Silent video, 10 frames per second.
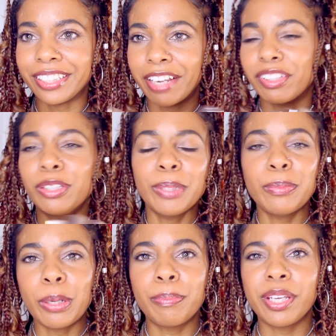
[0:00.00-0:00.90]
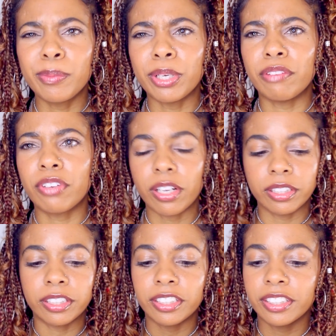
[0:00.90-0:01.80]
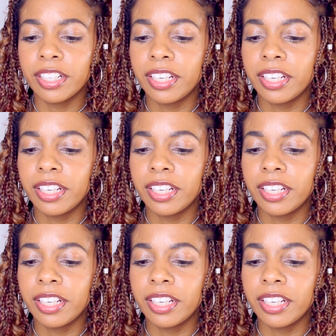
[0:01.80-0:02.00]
They have a little bit more pigment of color,